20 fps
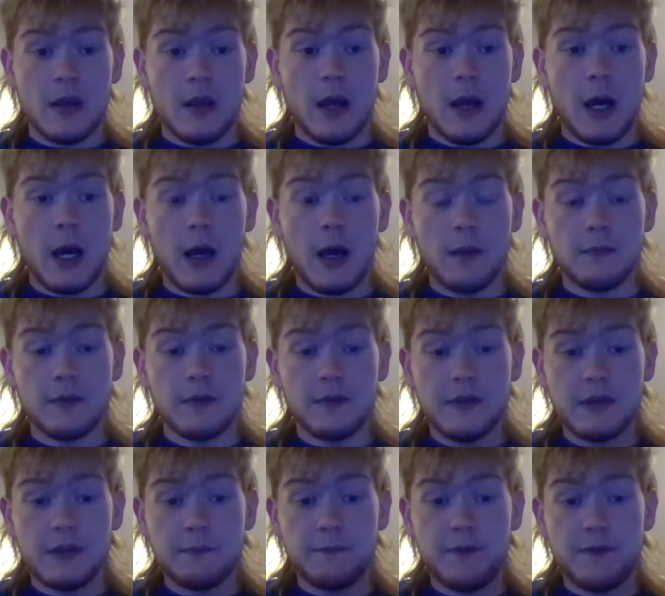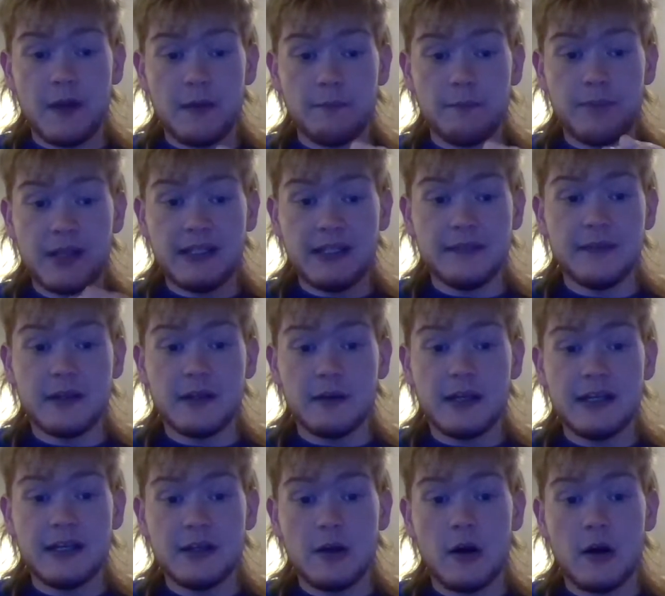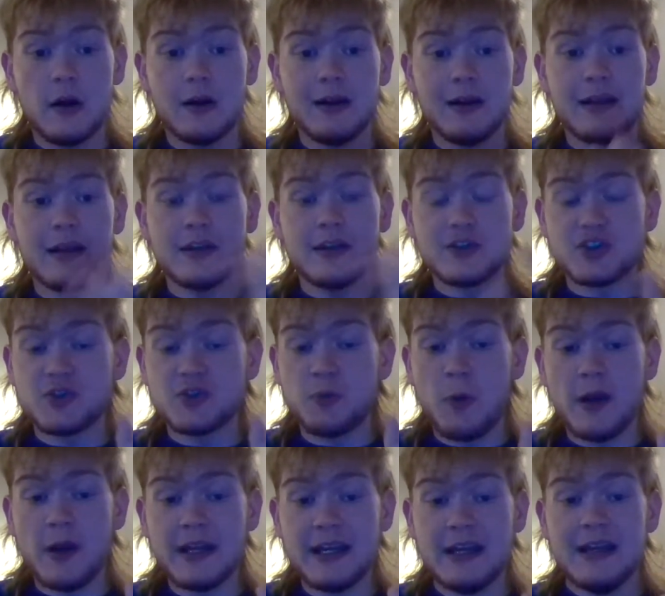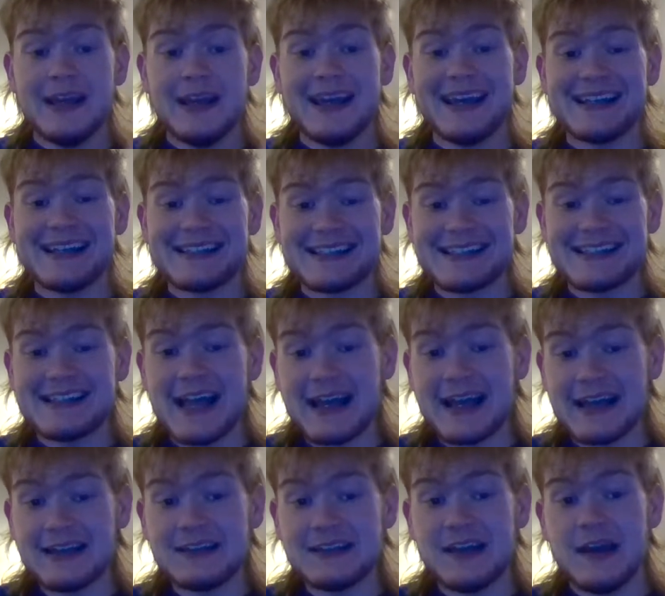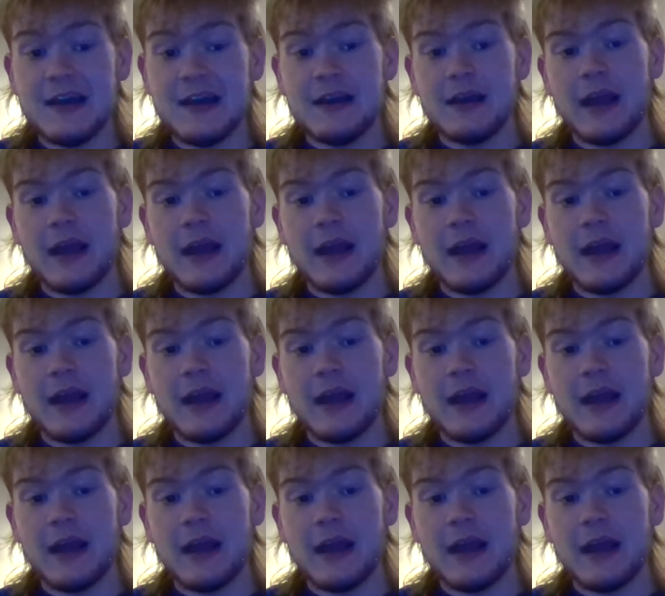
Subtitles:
The Billy Venerini car in 20 is second,